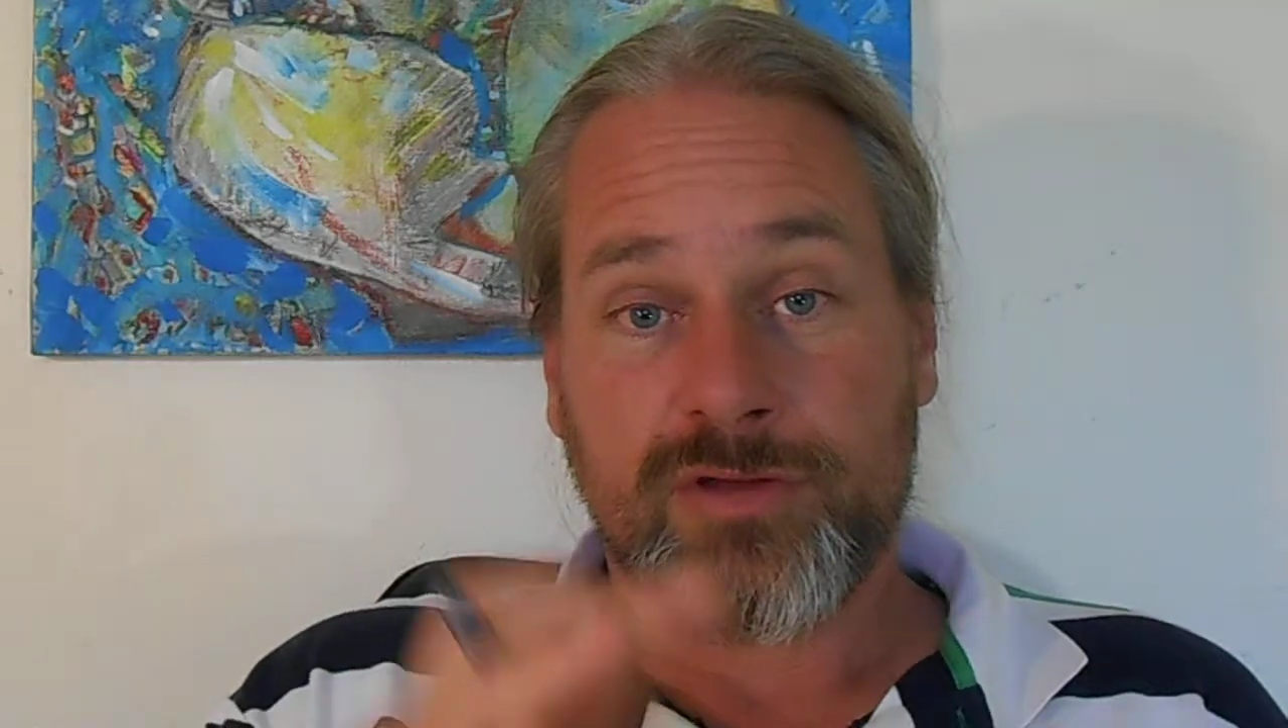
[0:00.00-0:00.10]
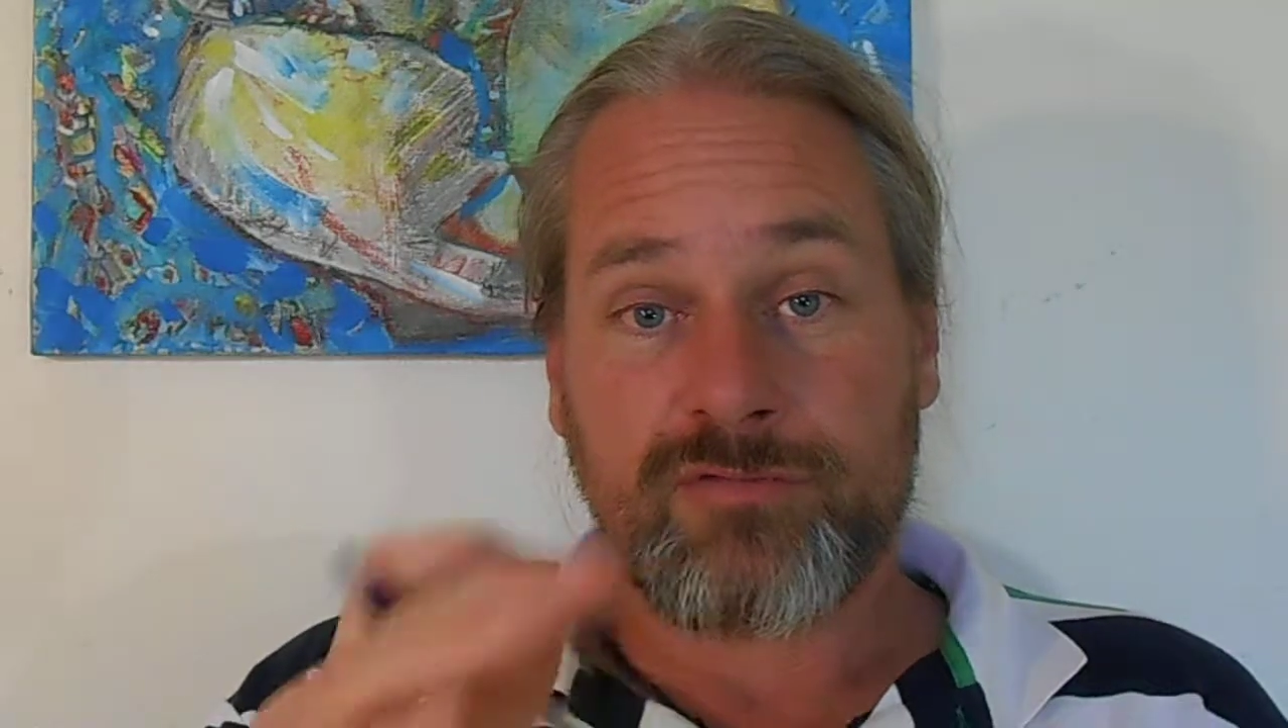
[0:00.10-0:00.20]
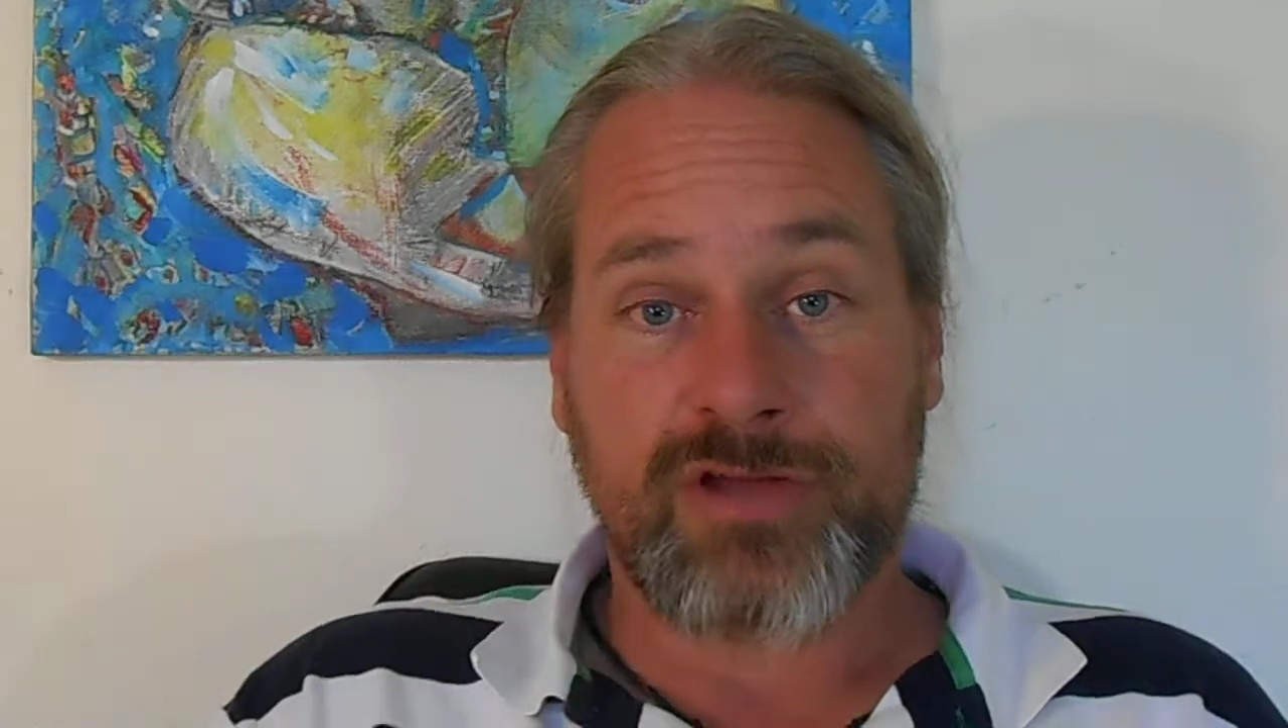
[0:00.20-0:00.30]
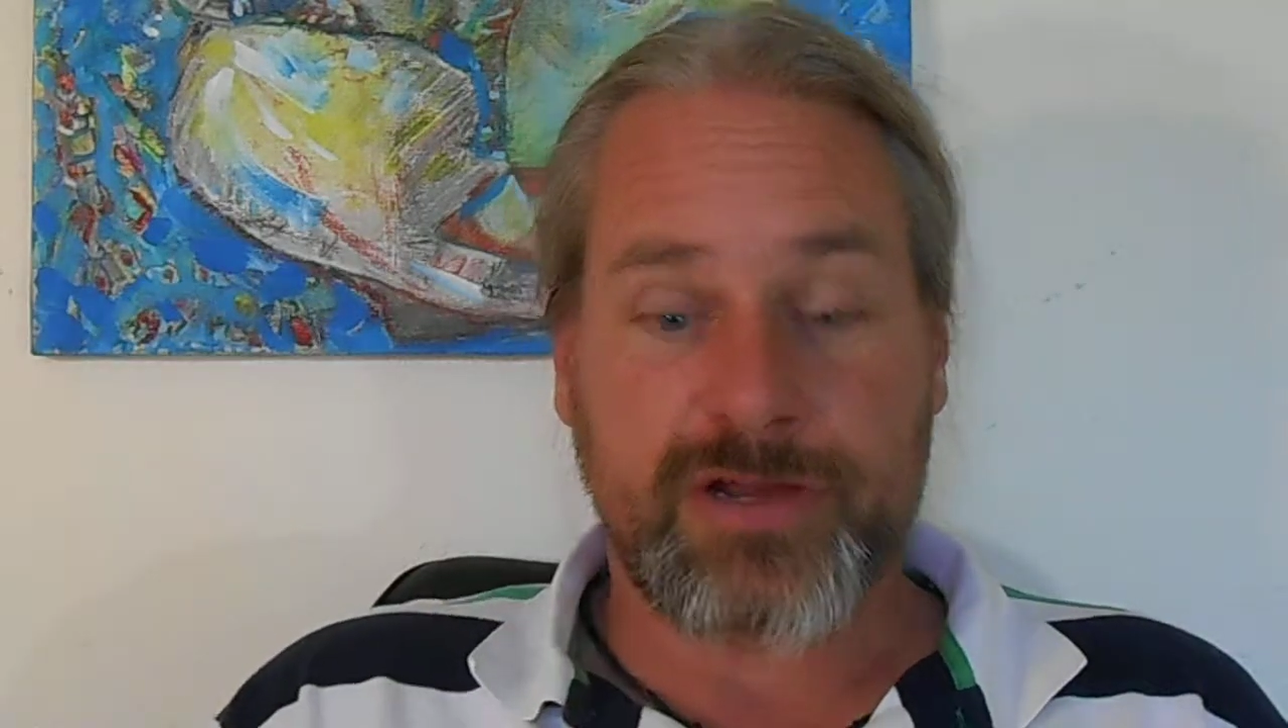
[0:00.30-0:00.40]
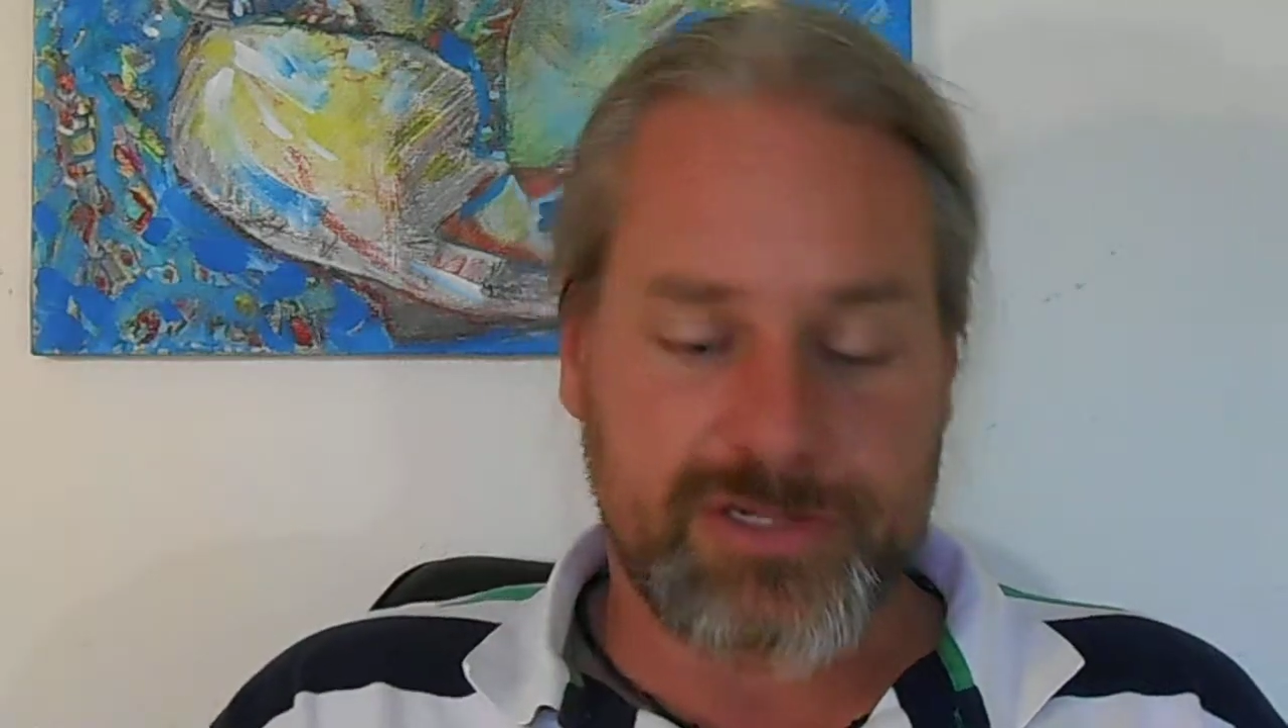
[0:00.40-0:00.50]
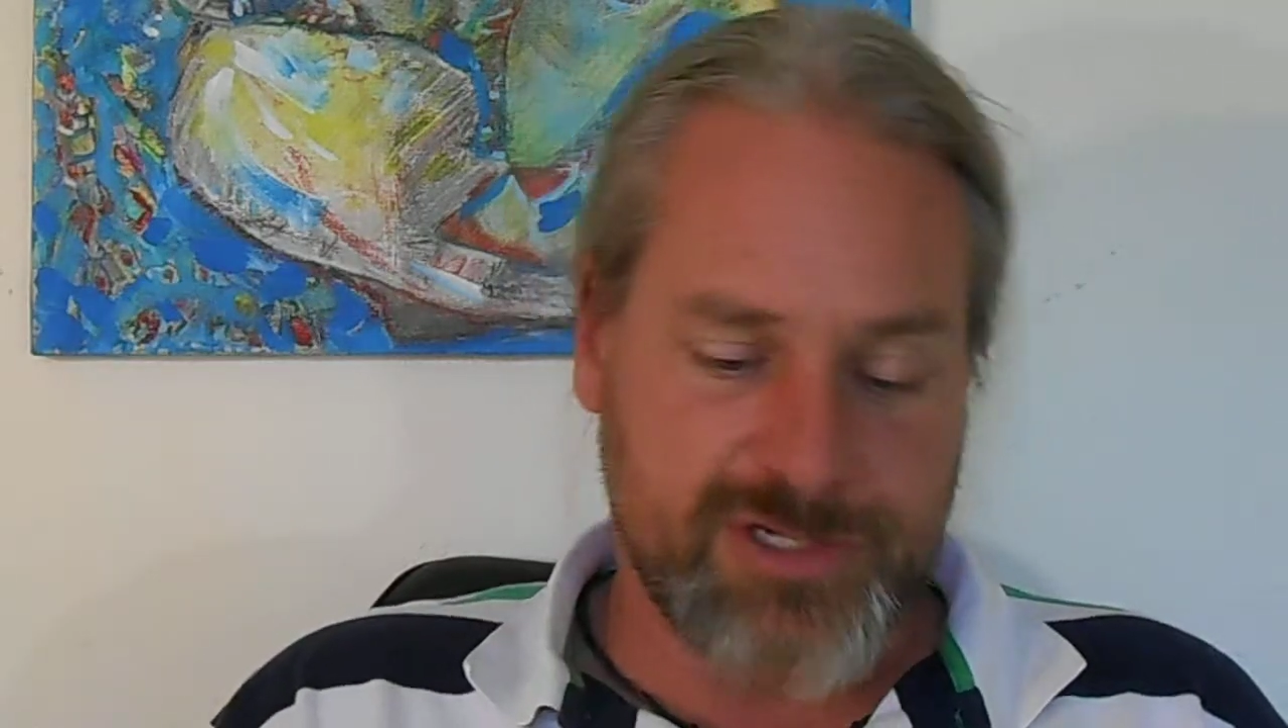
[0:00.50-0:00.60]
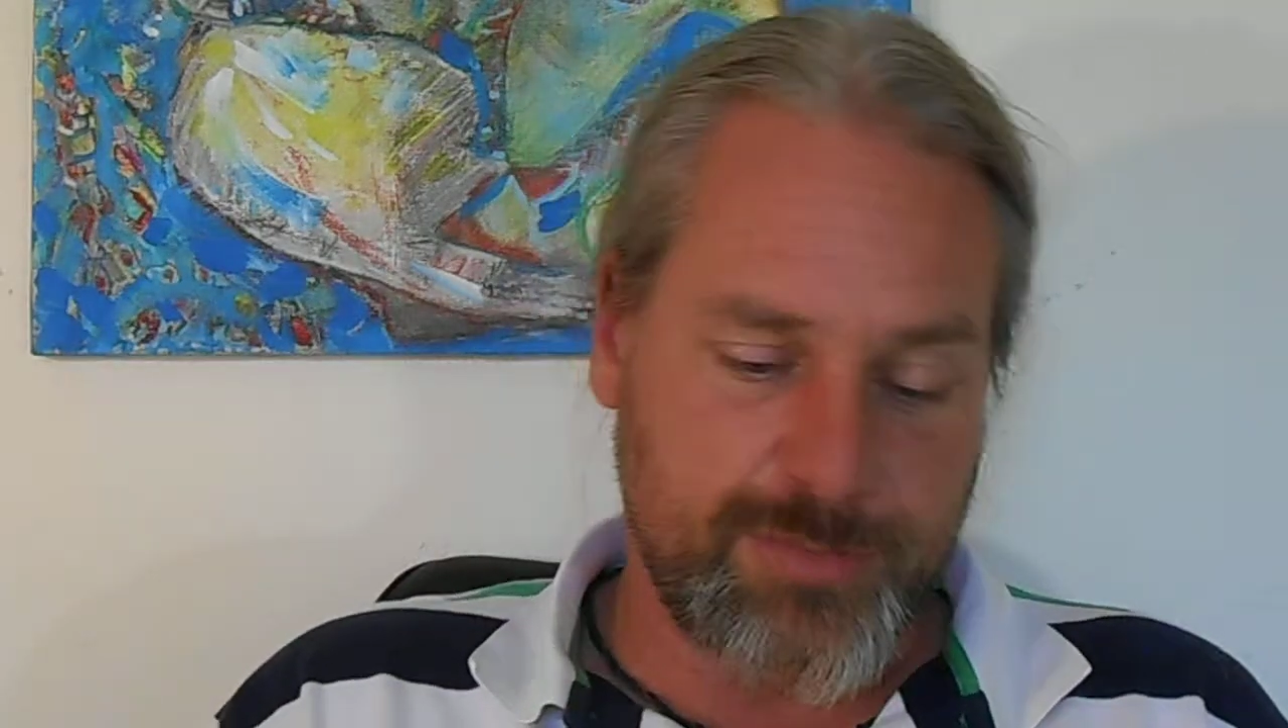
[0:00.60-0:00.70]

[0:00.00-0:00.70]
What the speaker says: various